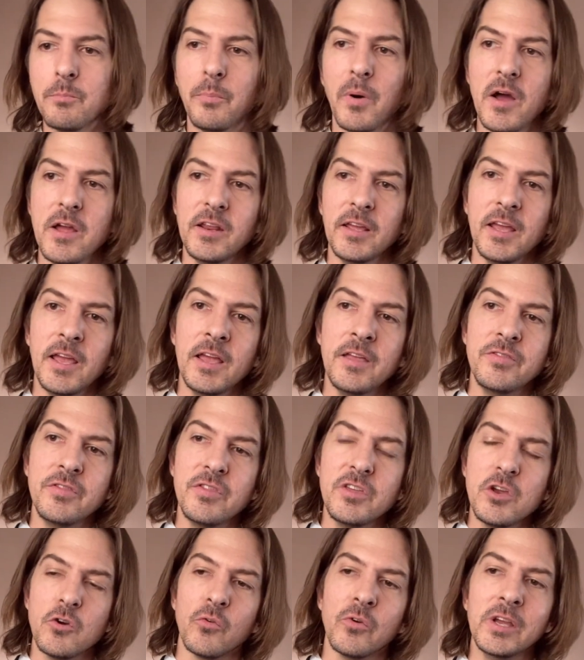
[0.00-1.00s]
But in
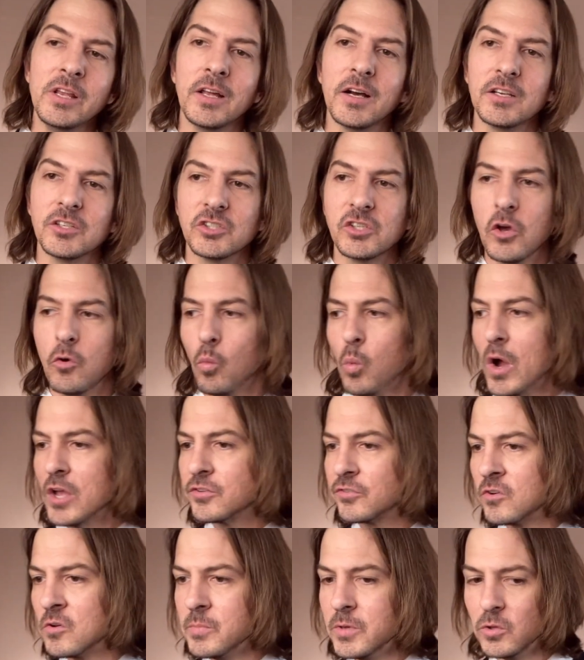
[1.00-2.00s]
the arena, say
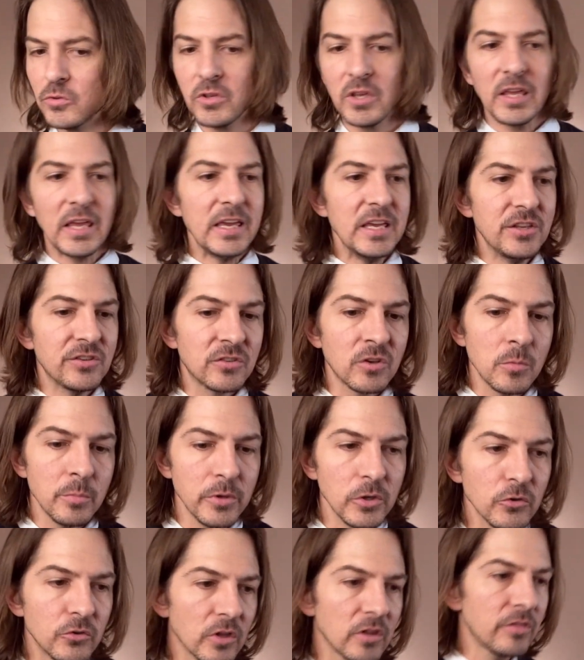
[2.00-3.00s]
Western music, Eastern
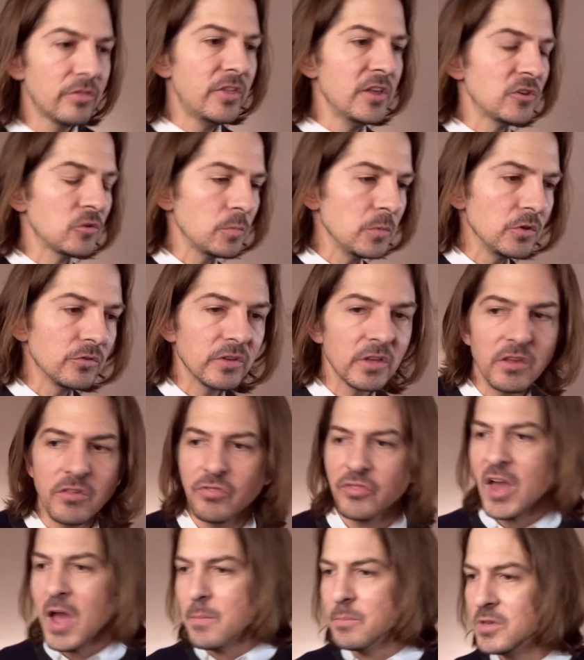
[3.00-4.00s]
music, this music,
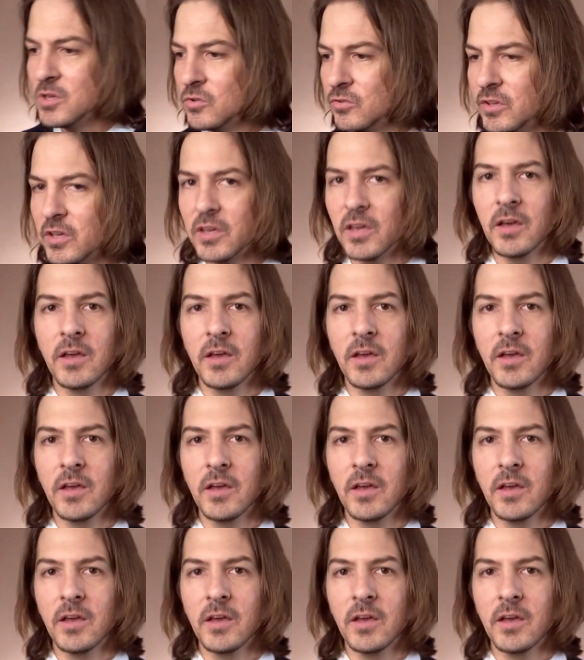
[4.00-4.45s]
that music,